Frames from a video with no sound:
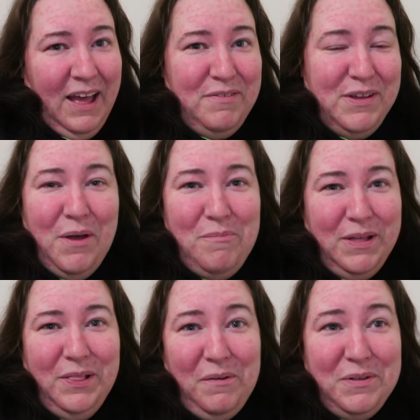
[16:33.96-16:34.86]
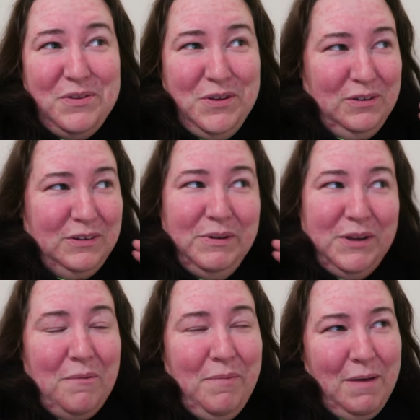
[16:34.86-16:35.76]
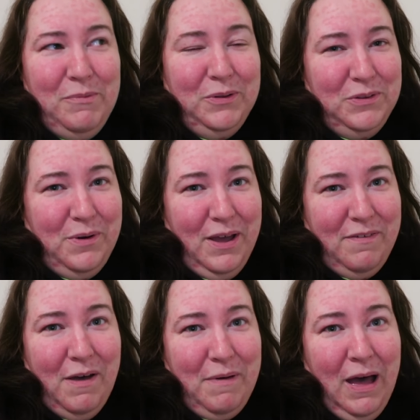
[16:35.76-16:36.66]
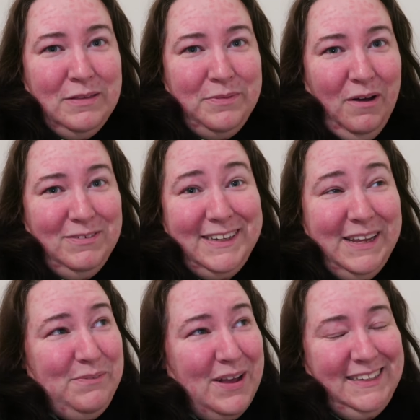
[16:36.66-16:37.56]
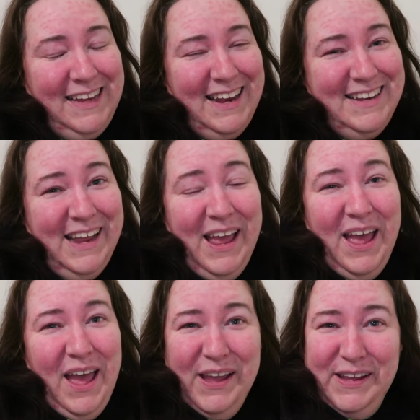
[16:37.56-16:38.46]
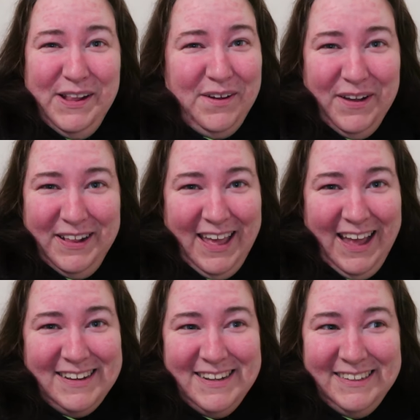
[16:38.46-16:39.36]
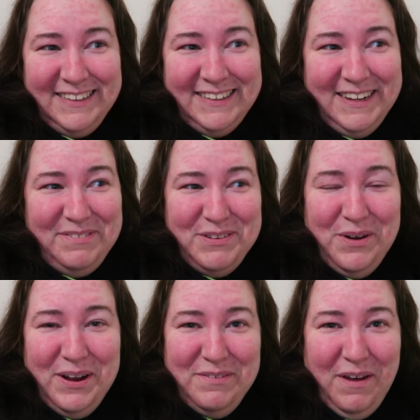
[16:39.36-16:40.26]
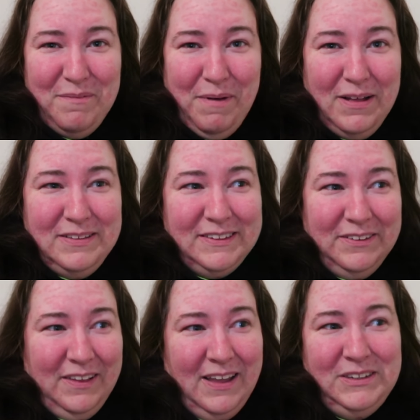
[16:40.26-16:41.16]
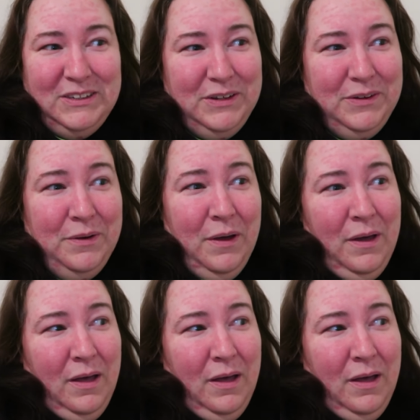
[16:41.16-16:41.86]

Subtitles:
If you know me and Lawrence, usually we don't pay more than £25, but obviously at West End, you're not going to get a decent seat for £25 unless you